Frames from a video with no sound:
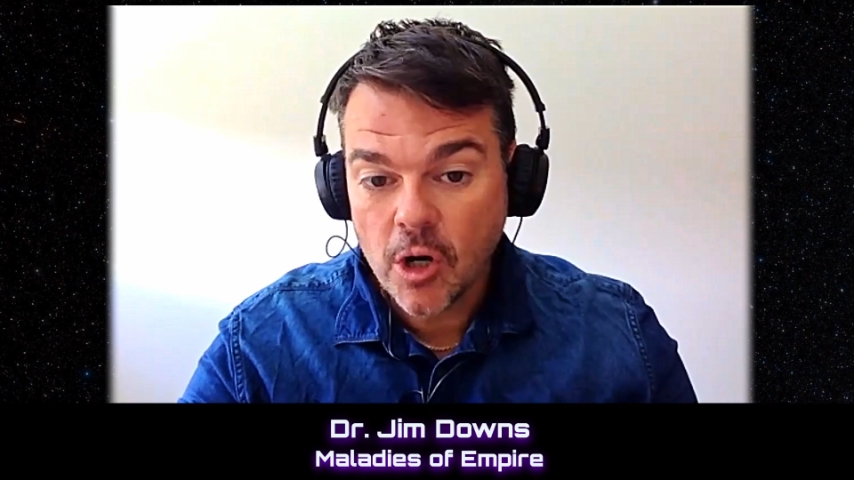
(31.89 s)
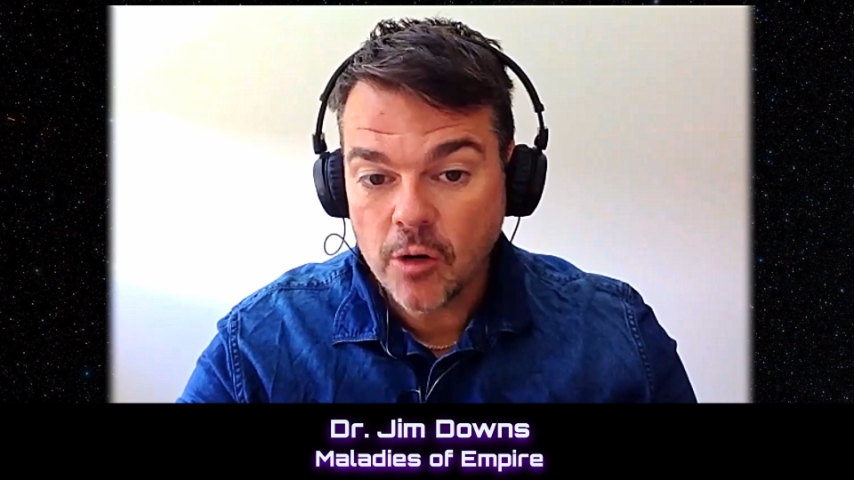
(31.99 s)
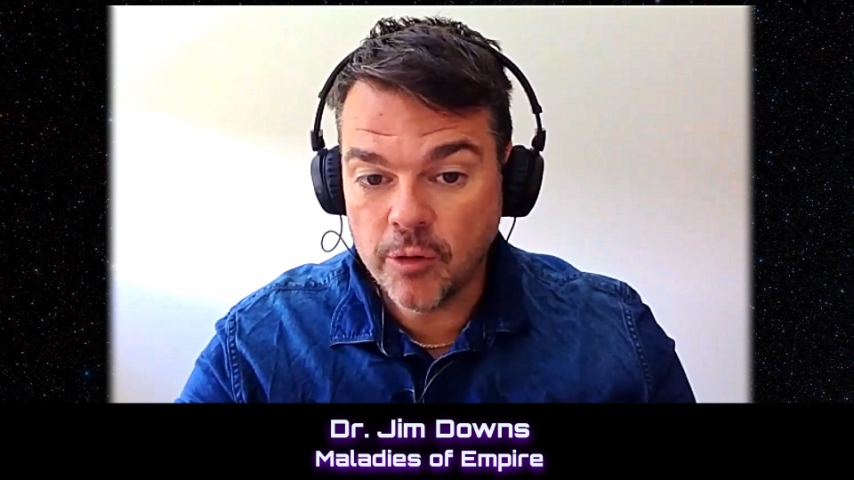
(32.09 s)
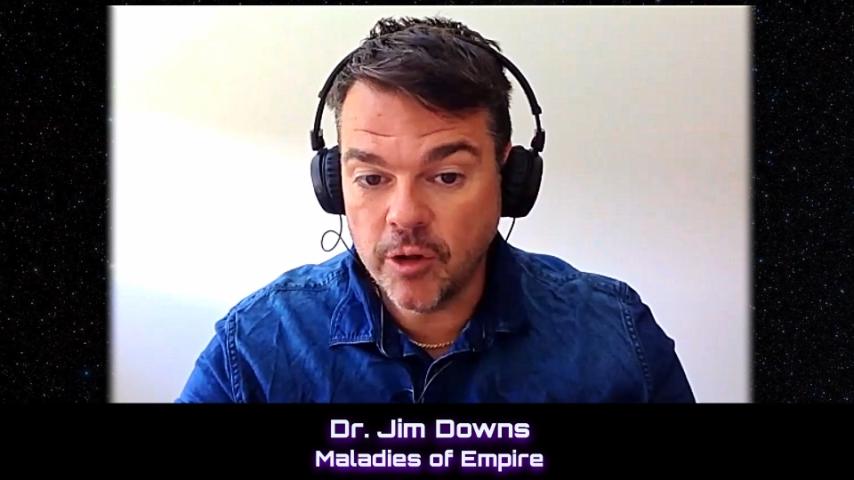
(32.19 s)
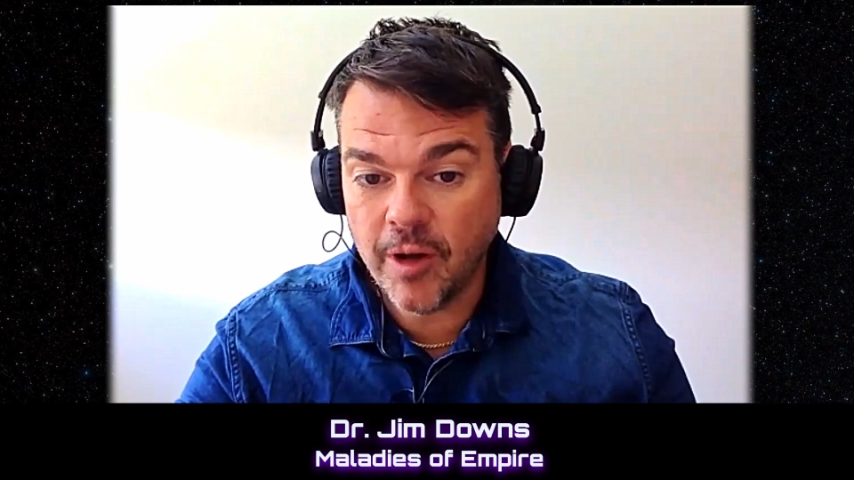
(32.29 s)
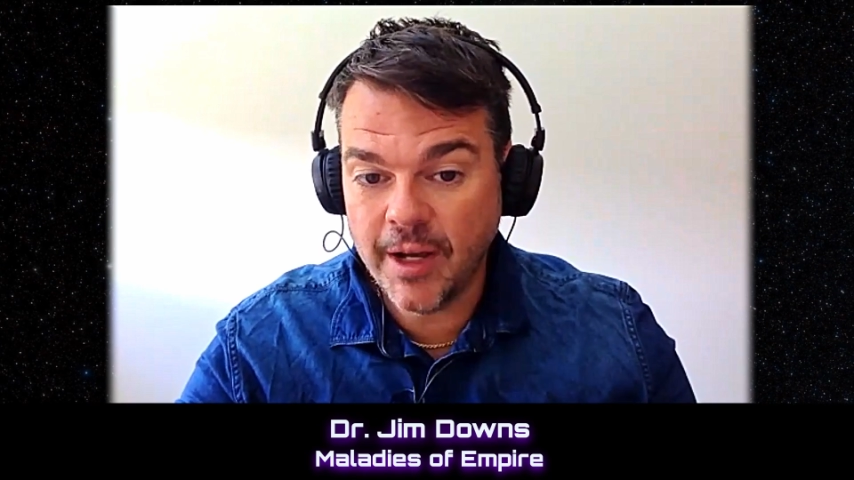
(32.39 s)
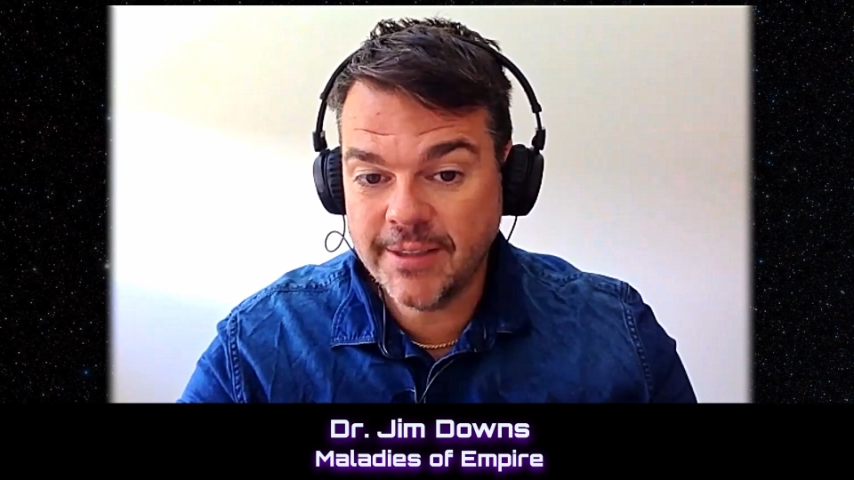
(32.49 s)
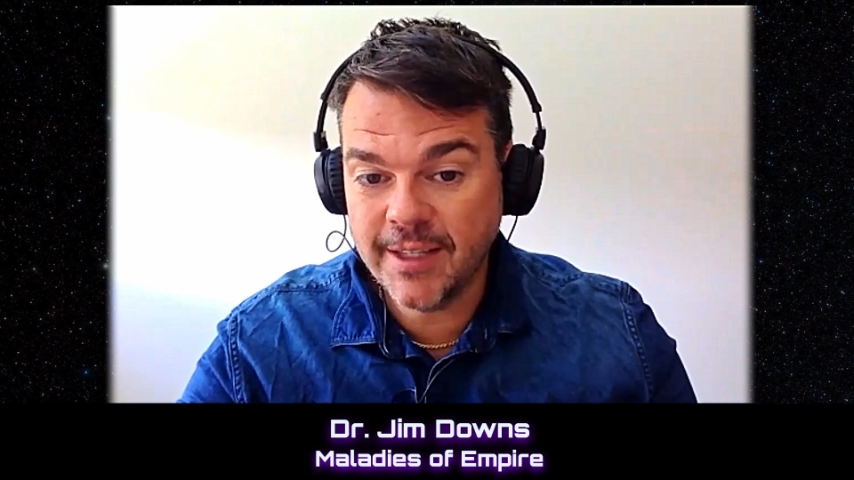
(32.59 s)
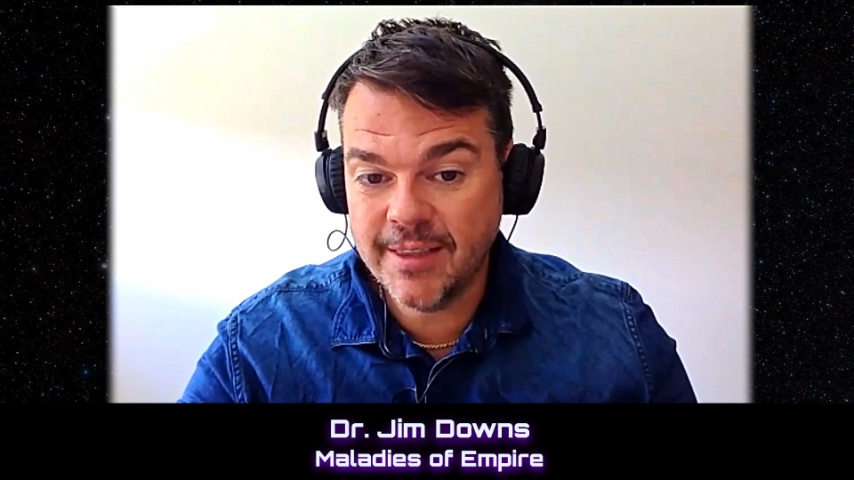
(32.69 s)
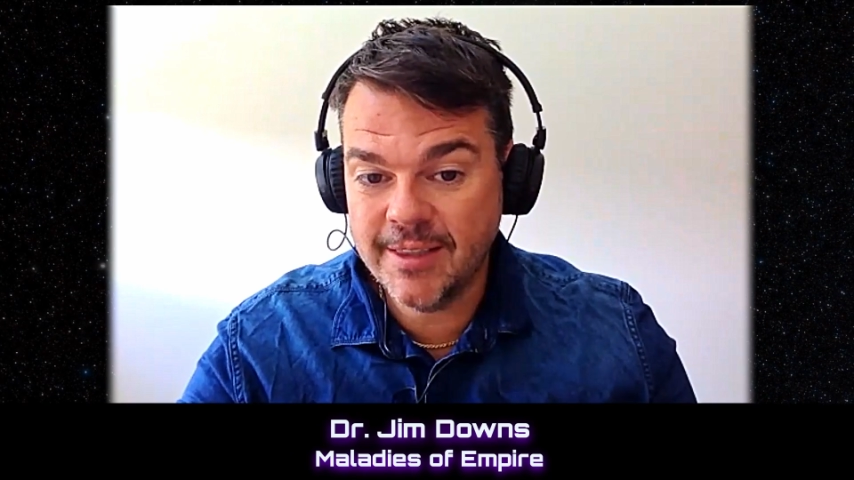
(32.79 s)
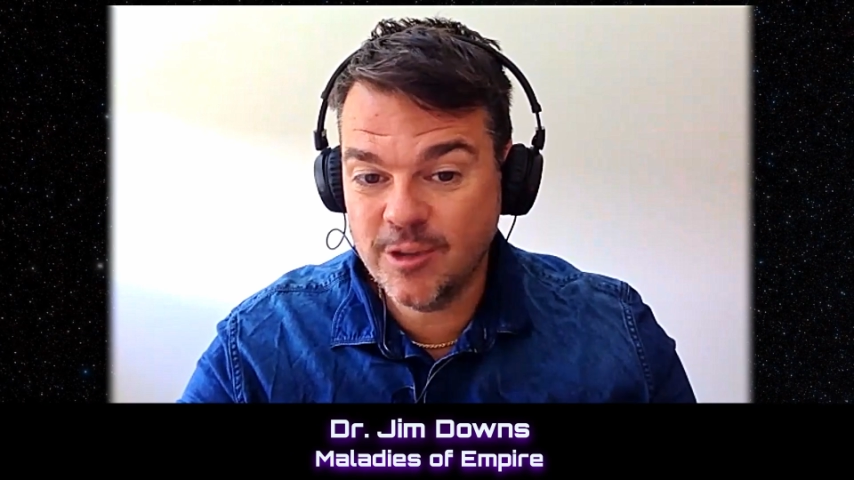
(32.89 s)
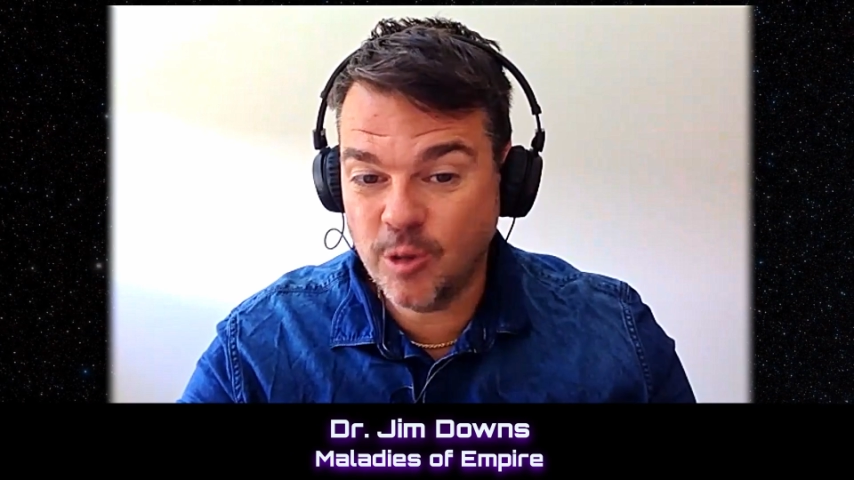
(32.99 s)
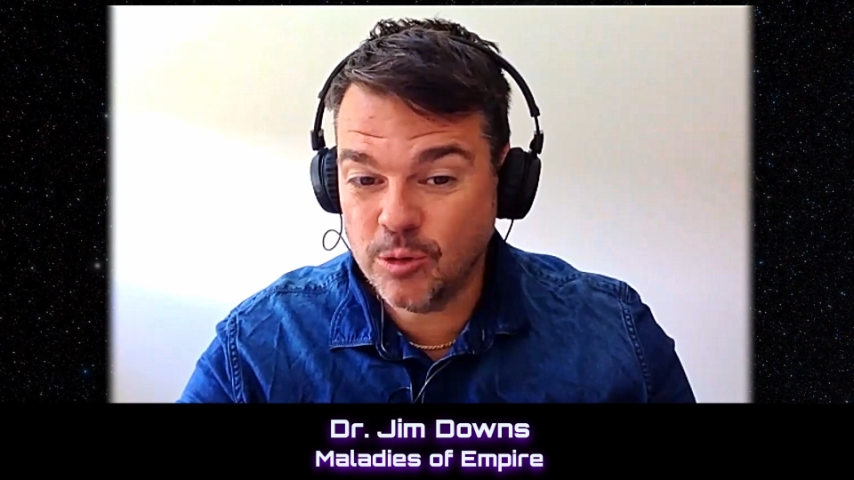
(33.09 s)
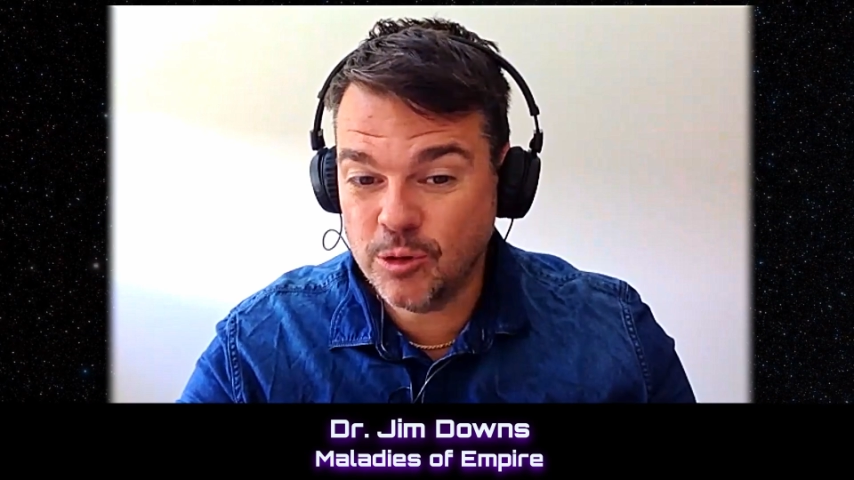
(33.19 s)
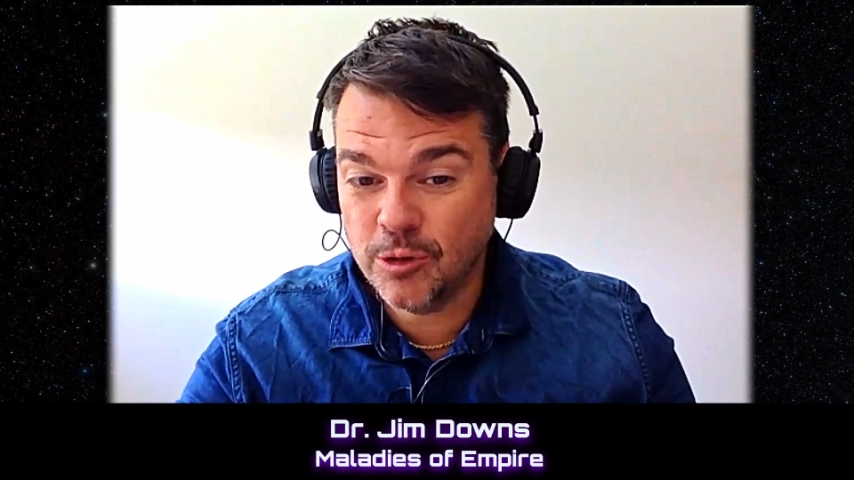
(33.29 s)
realized that
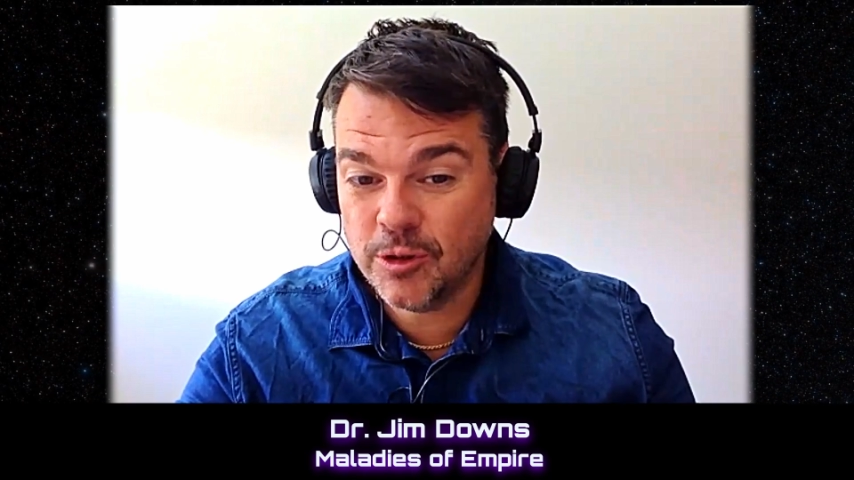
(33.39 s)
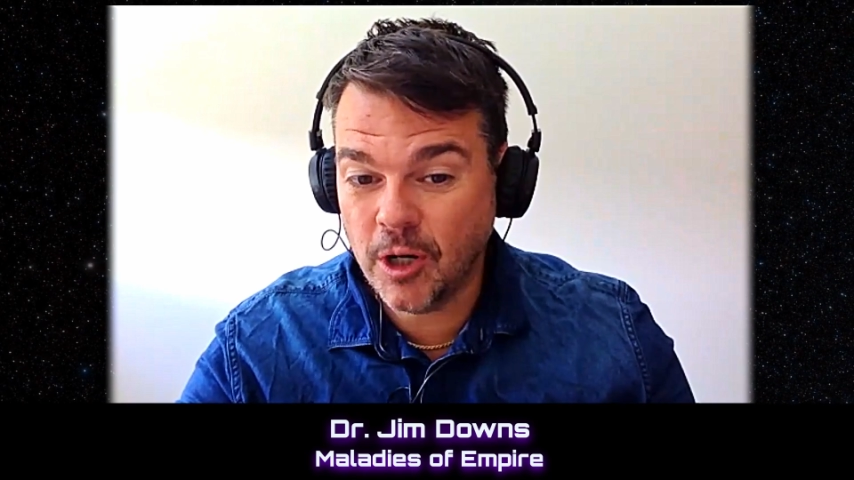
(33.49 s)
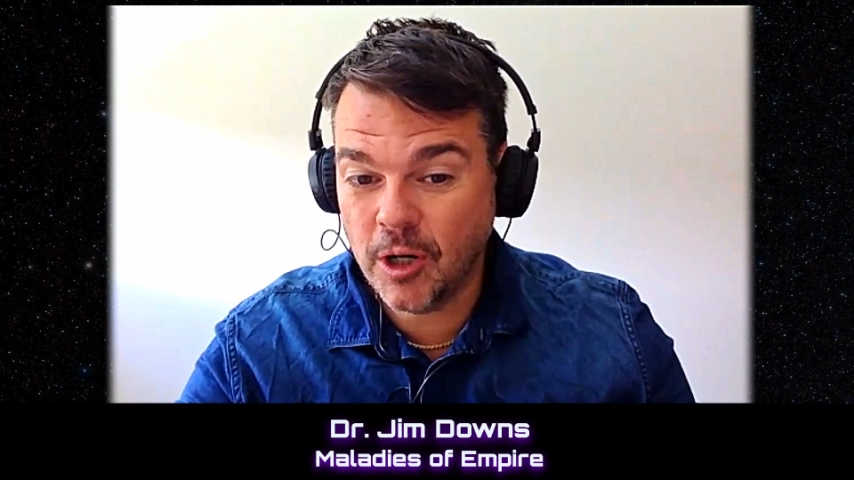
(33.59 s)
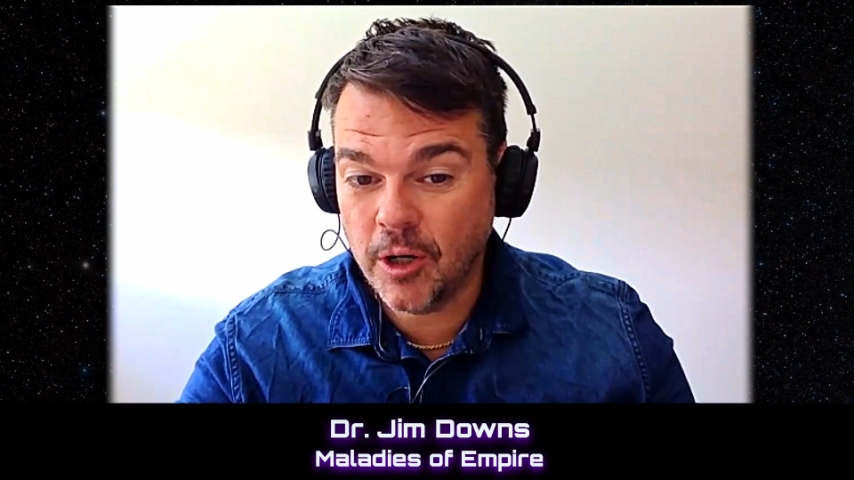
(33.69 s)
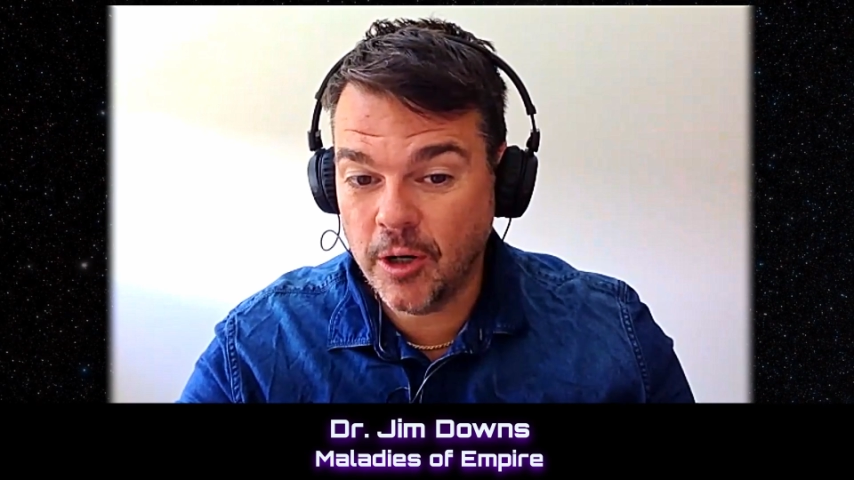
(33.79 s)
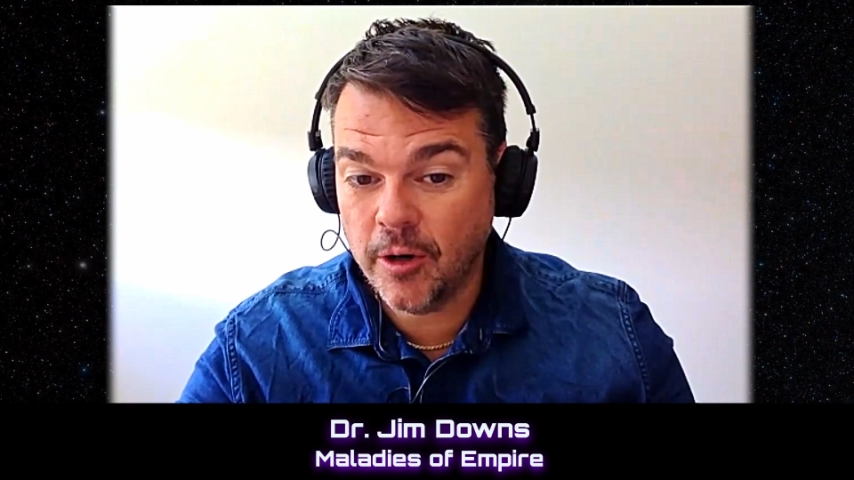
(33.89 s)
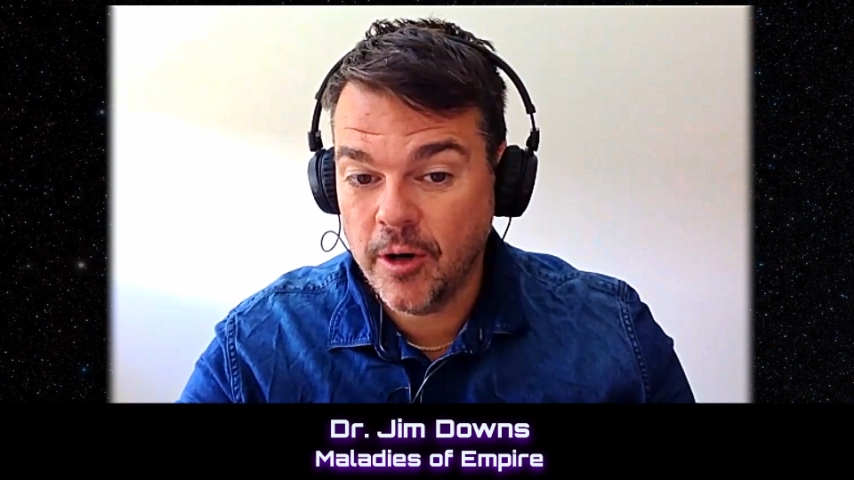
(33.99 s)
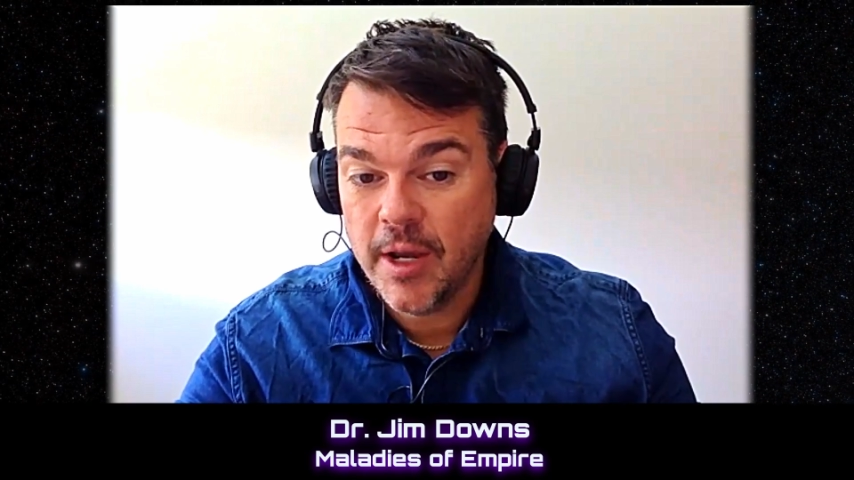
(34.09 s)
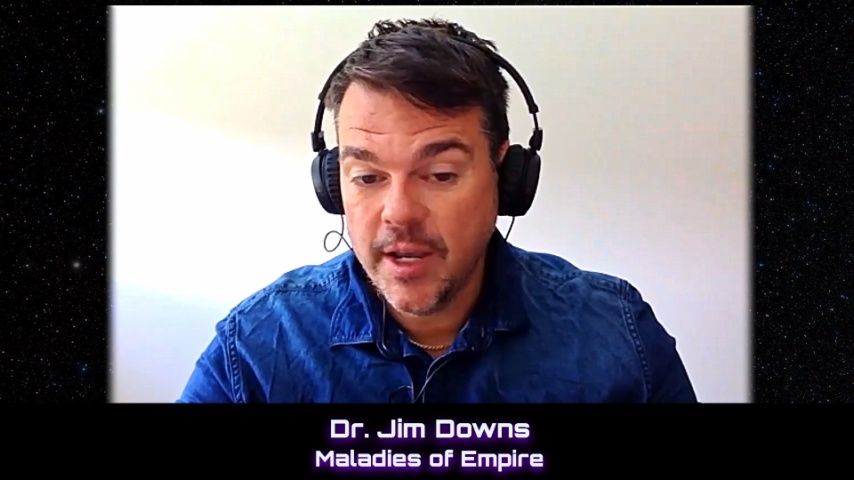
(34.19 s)
soldiers are